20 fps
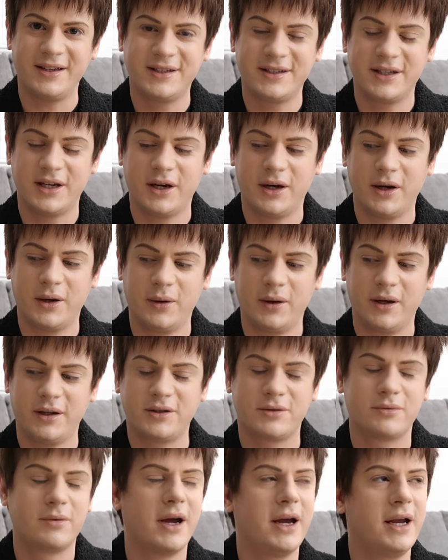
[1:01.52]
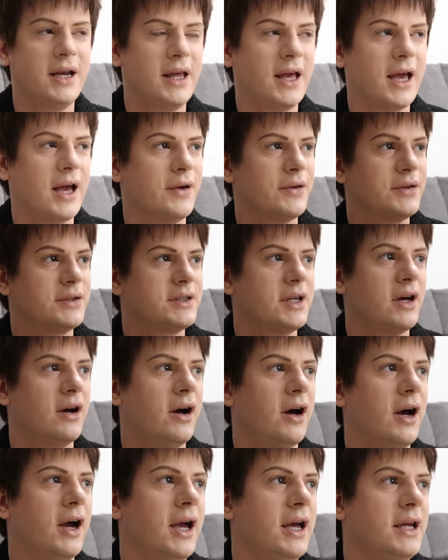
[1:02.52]
so it's raining
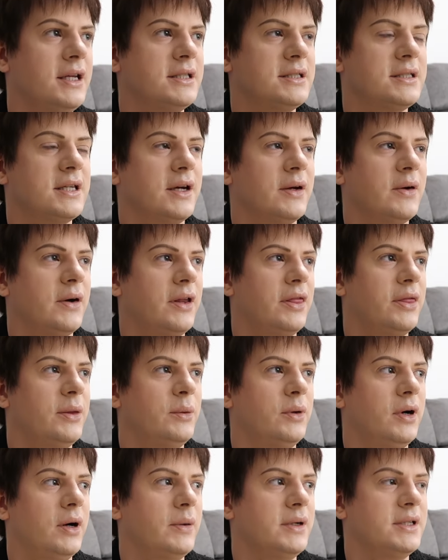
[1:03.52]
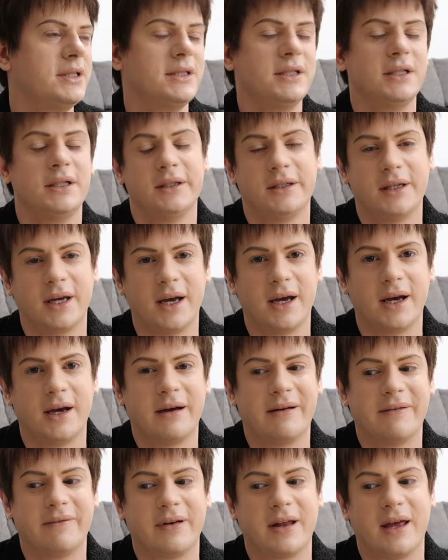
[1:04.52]
outside, so I thought I would sit
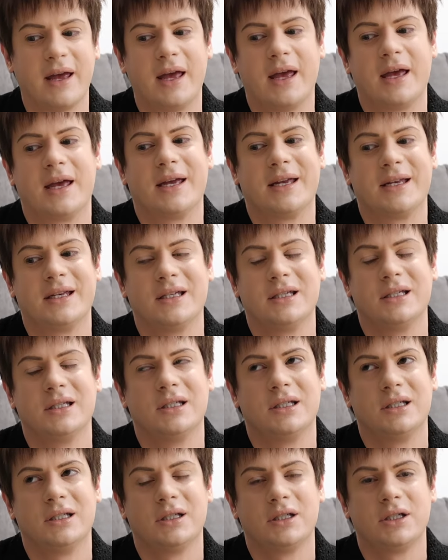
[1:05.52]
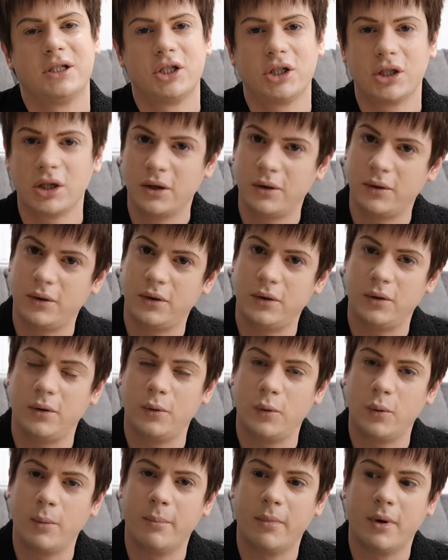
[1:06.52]
down and show
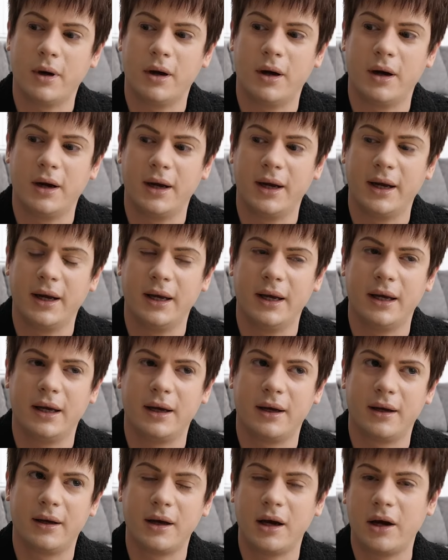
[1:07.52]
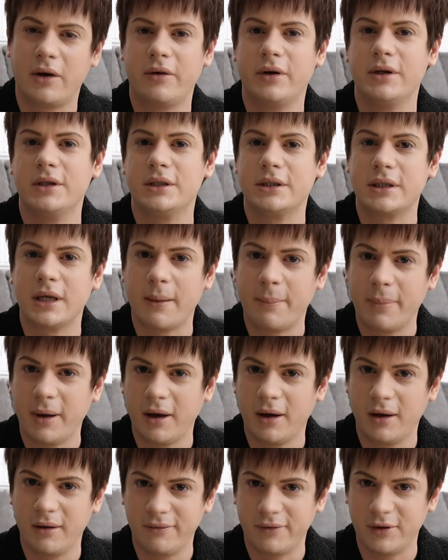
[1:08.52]
you my current
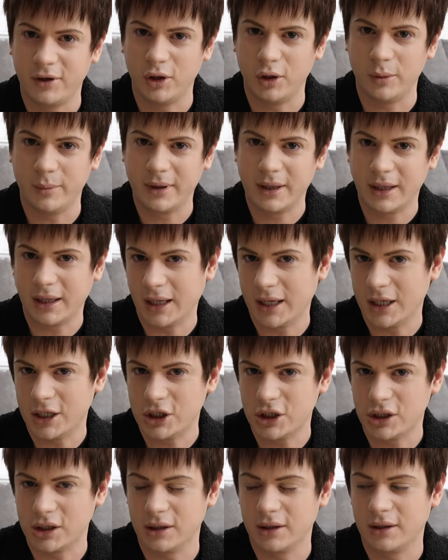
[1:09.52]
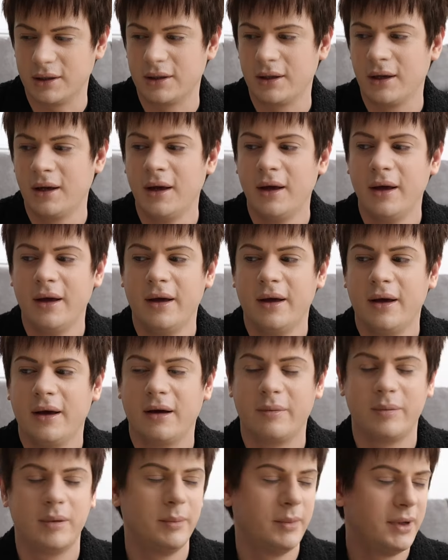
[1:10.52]
perfume collection.
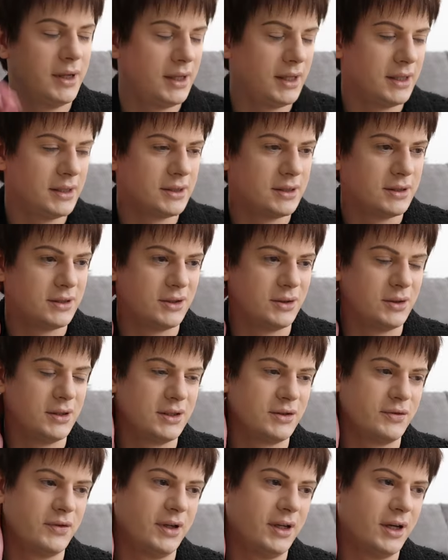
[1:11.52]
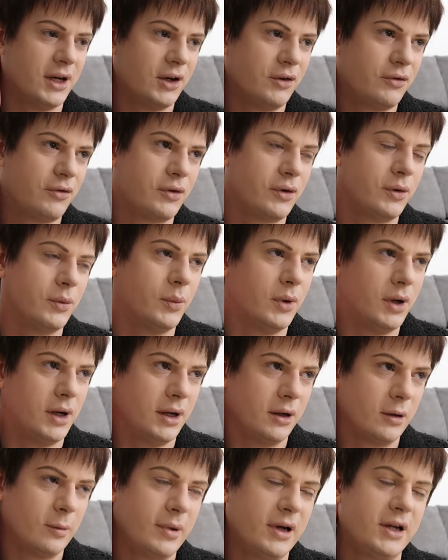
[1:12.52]
I've been meaning to do this video for a
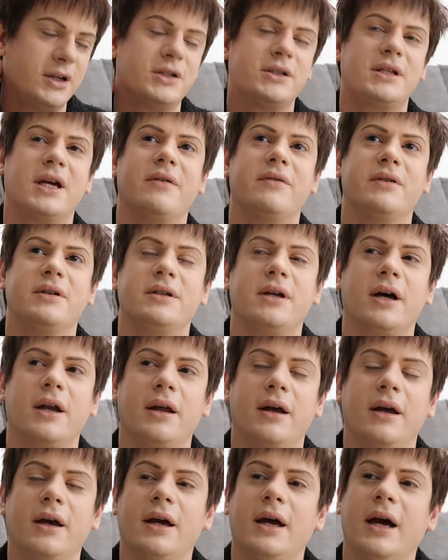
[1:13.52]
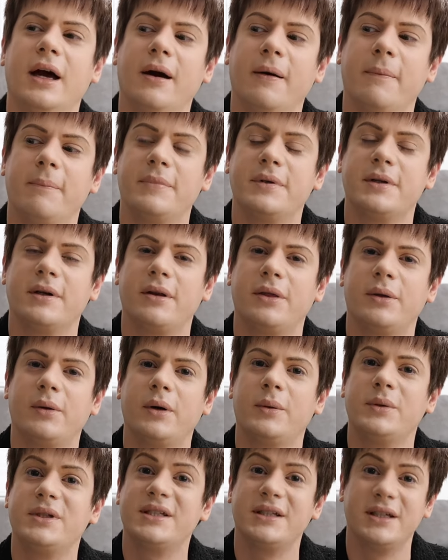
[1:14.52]
while, but I just haven't done it. So I thought
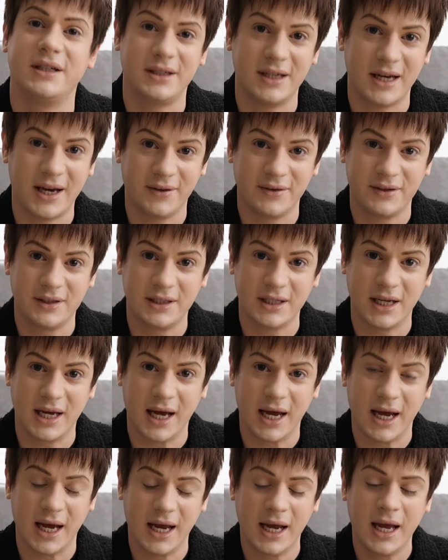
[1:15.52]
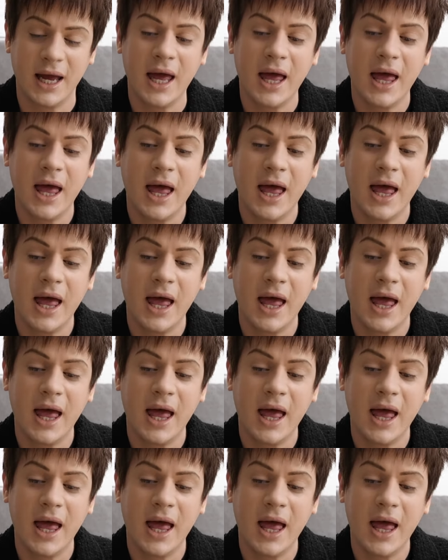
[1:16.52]
I would sit down today